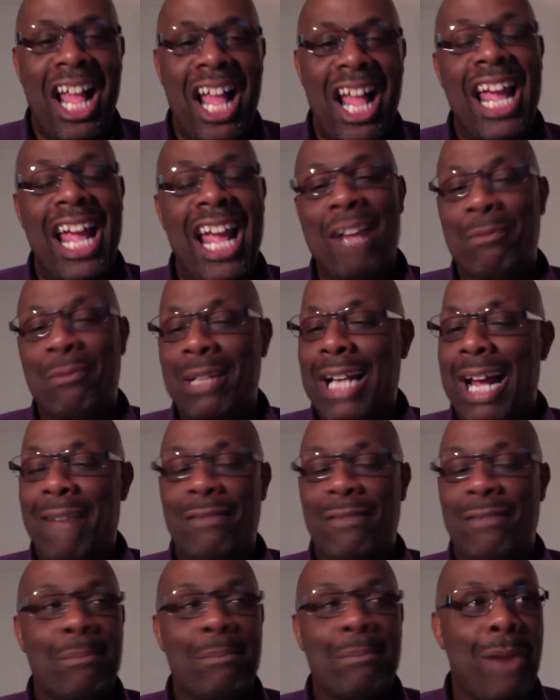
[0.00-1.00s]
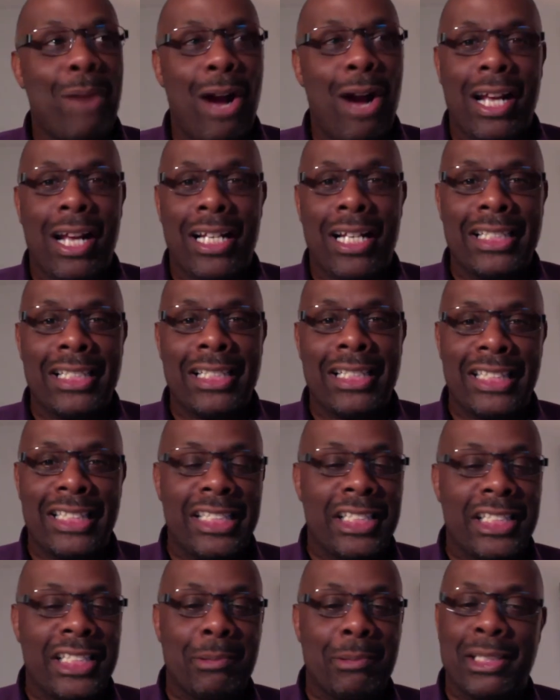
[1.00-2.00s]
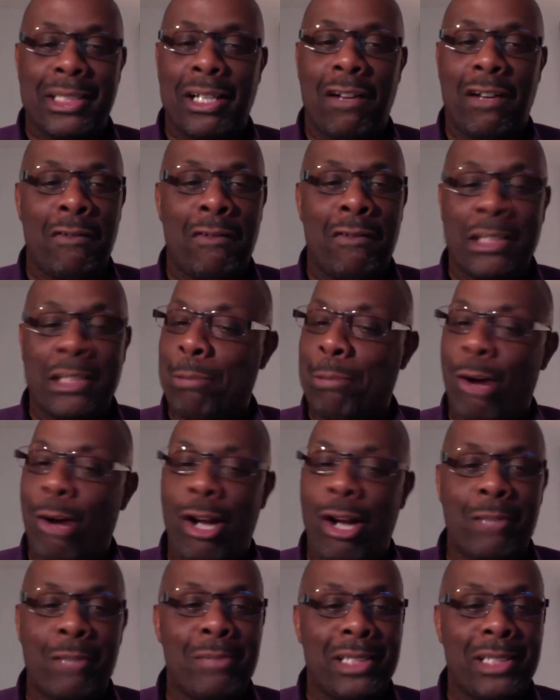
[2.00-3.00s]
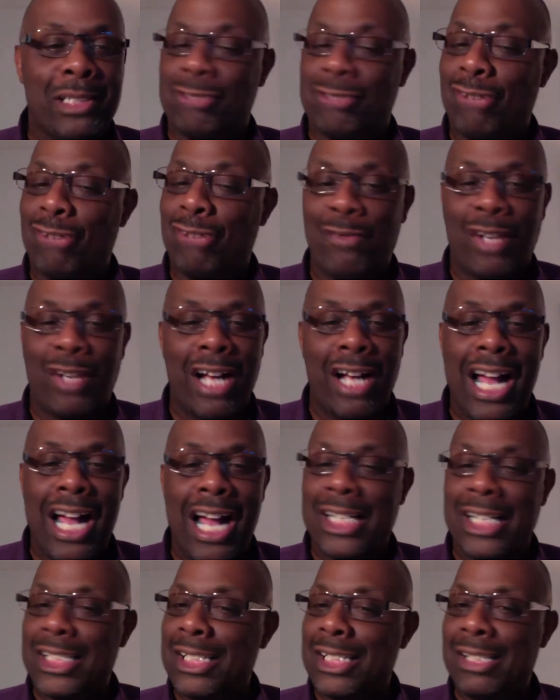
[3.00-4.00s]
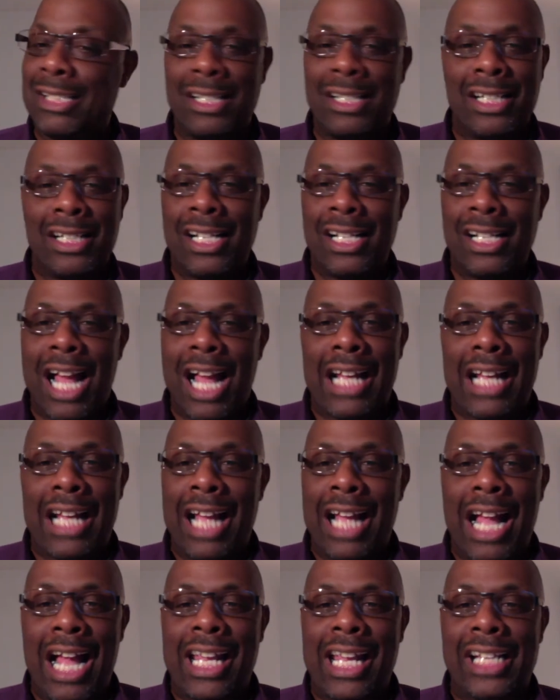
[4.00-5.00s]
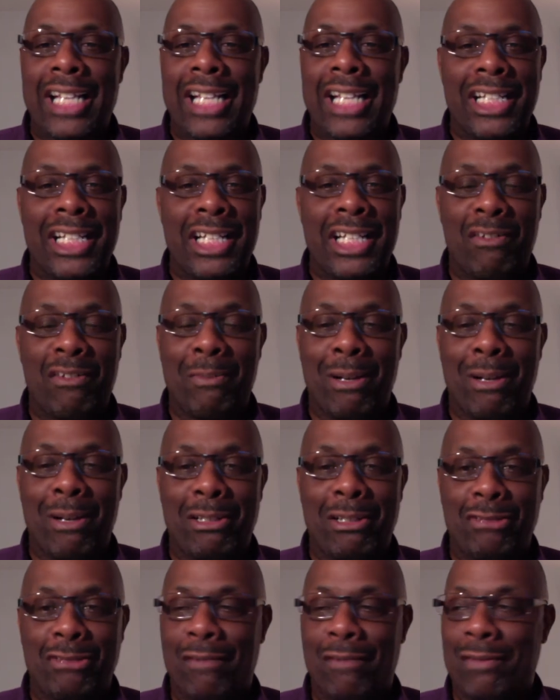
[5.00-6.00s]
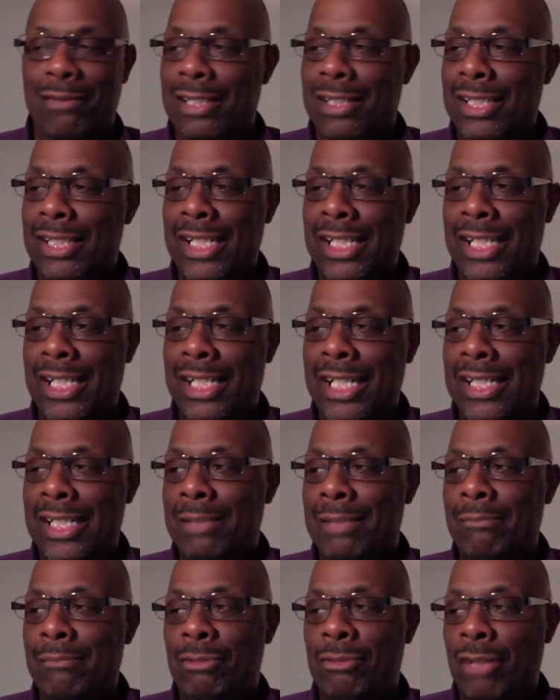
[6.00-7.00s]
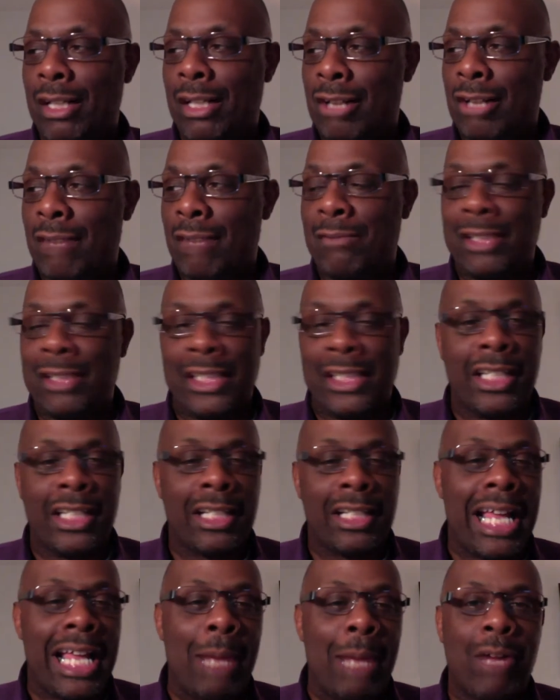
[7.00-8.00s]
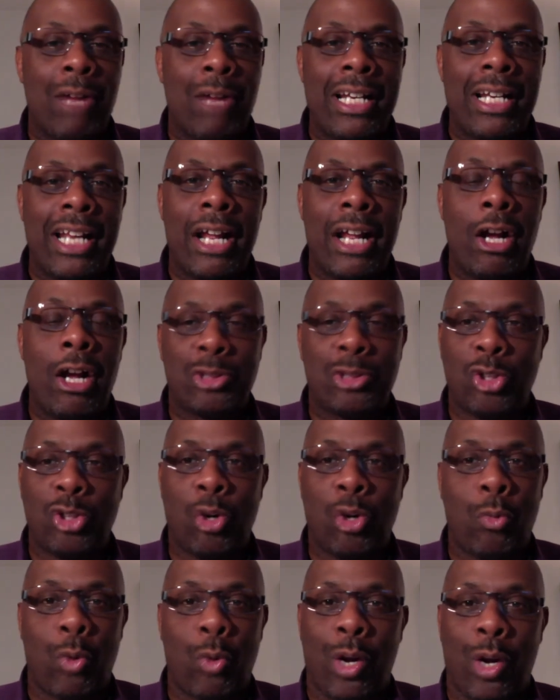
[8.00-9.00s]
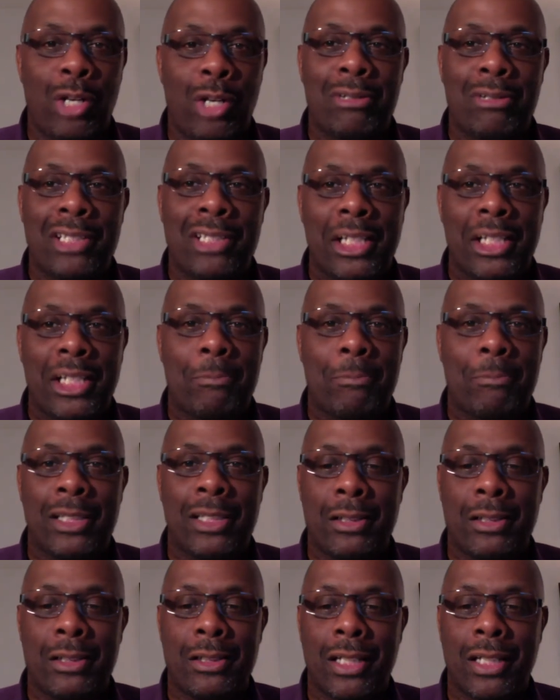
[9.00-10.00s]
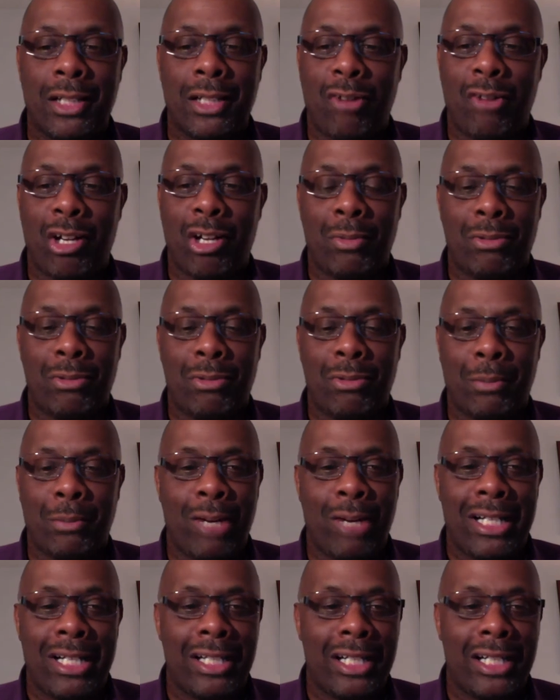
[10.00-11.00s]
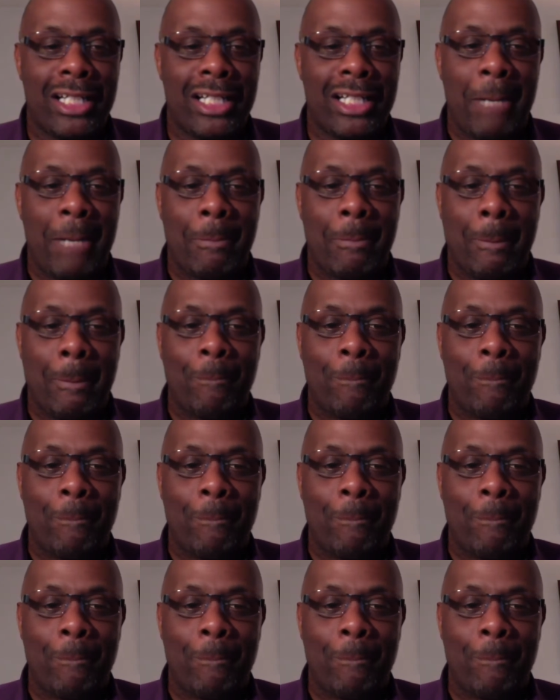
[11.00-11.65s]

And we have the marketing genius himself, his partner, Mr. Trevor Otts. I can't say enough about Trevor. Trevor's in the lab right now, I'm sure, working on something incredible to bring to the table.